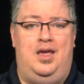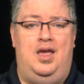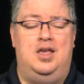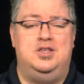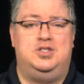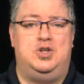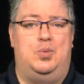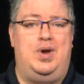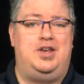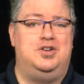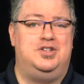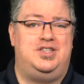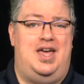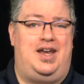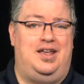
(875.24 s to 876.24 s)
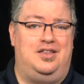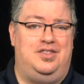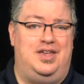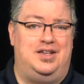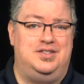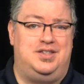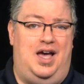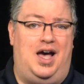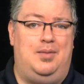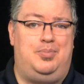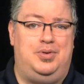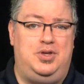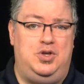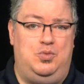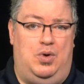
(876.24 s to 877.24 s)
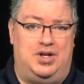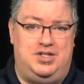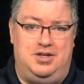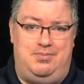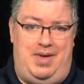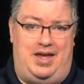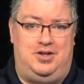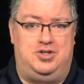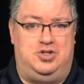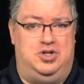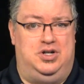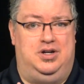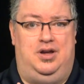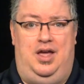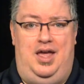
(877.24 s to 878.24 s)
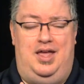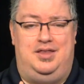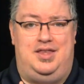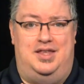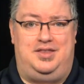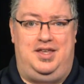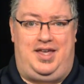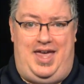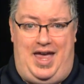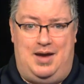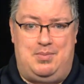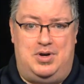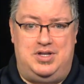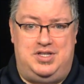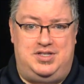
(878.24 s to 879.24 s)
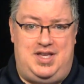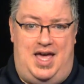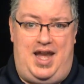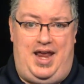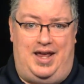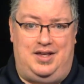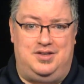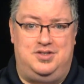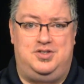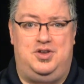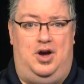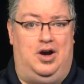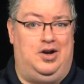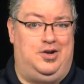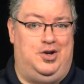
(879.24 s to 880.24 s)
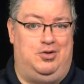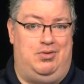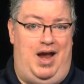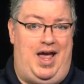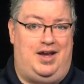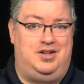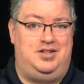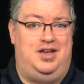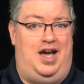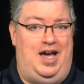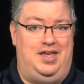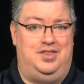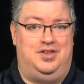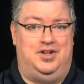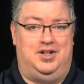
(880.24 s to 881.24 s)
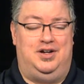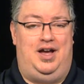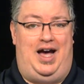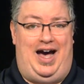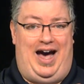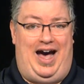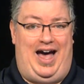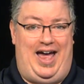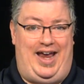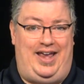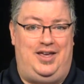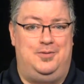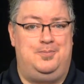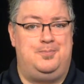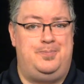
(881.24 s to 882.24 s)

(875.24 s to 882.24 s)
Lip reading: So when you're setting things up, you want to make sure that the camera settings are correct, either I